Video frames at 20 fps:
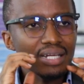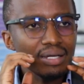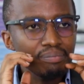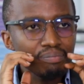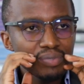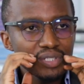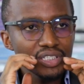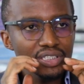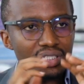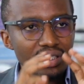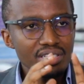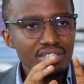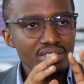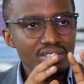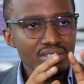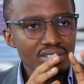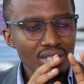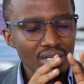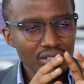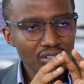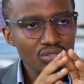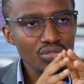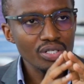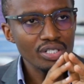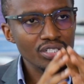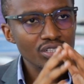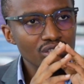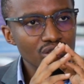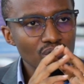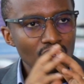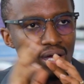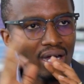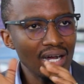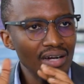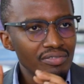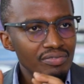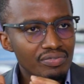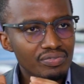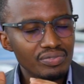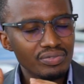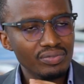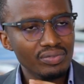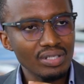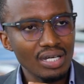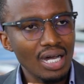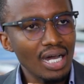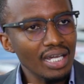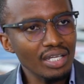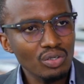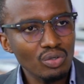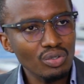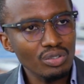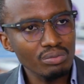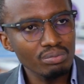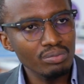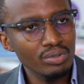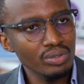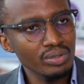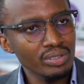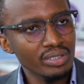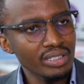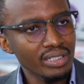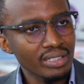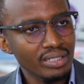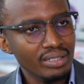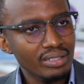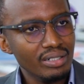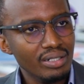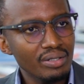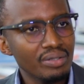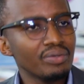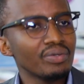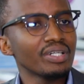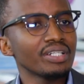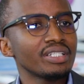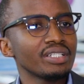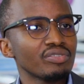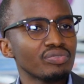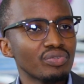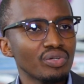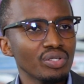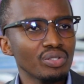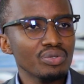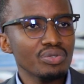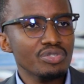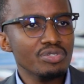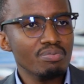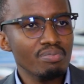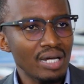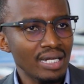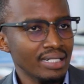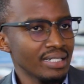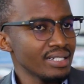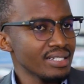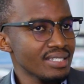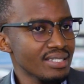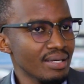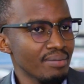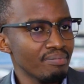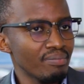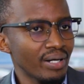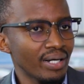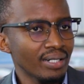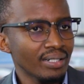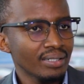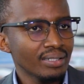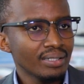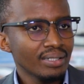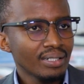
an ambitious trend to have the High Court building ready for use by December.